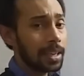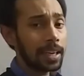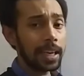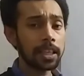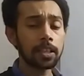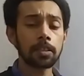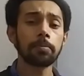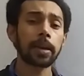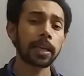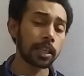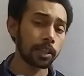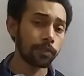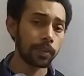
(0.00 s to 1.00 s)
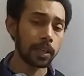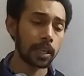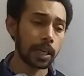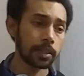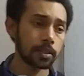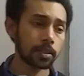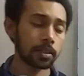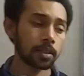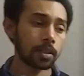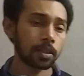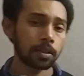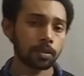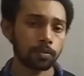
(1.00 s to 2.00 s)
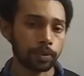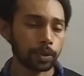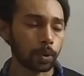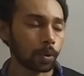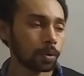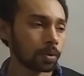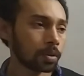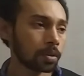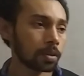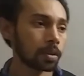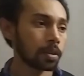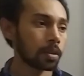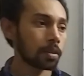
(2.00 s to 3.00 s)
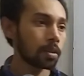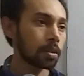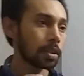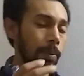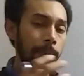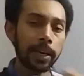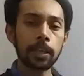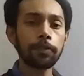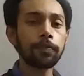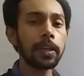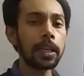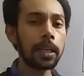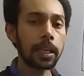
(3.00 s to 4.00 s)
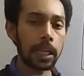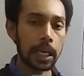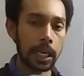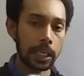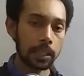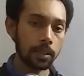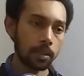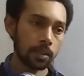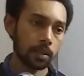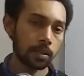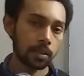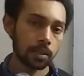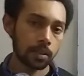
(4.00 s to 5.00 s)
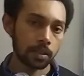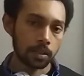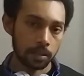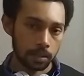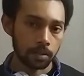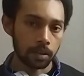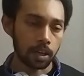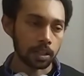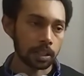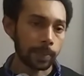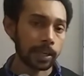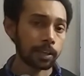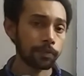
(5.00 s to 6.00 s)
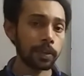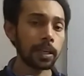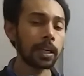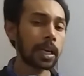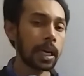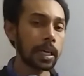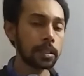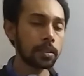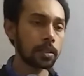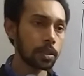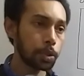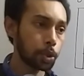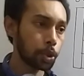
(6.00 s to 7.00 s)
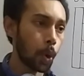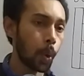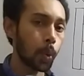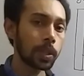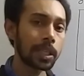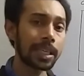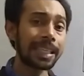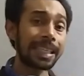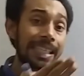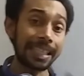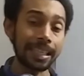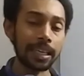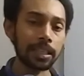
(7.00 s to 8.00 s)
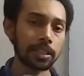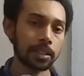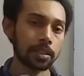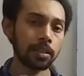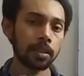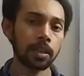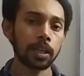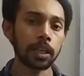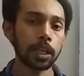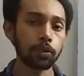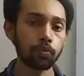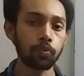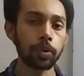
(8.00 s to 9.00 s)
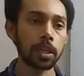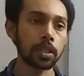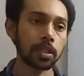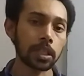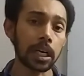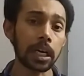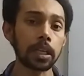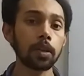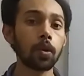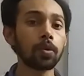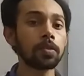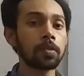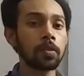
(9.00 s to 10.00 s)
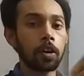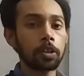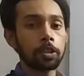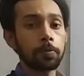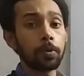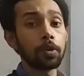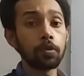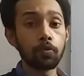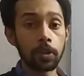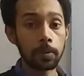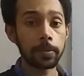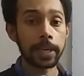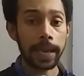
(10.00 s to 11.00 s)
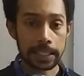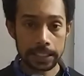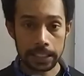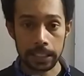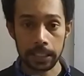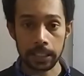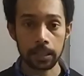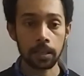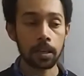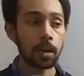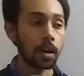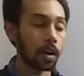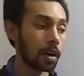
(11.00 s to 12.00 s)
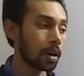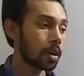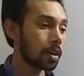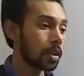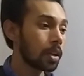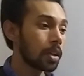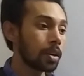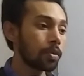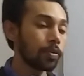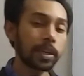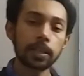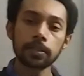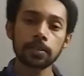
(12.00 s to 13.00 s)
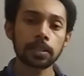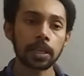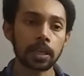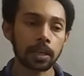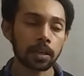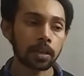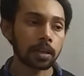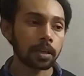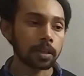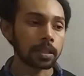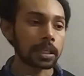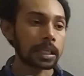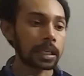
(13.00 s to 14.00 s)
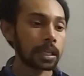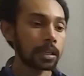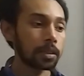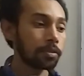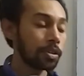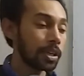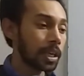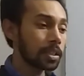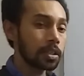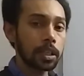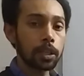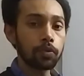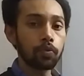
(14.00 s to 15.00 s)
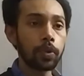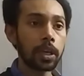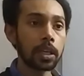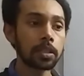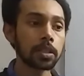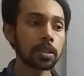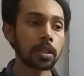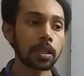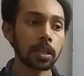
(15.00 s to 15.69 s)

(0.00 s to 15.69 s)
Like magnetic field lines, we know the magnetic field line or the magnetic field lines show the direction in which a lone north pole will be accelerated, or we can say the direction in which